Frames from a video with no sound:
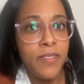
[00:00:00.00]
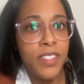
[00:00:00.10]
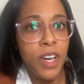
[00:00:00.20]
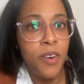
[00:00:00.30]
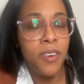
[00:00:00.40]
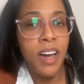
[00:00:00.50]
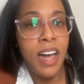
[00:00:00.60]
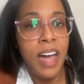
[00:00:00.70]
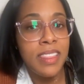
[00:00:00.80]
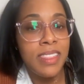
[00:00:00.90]
So
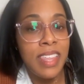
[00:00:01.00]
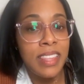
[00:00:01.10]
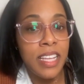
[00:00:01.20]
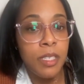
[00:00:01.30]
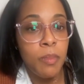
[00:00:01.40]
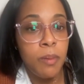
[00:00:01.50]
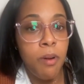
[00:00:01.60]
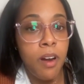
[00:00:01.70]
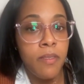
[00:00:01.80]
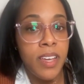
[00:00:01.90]
I think that's a big
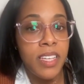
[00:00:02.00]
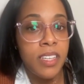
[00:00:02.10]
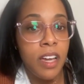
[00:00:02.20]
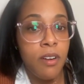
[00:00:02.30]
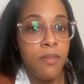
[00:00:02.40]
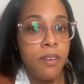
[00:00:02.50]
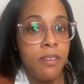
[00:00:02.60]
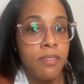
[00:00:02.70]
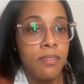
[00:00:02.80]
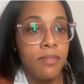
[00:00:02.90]
part of it. It's not your fault.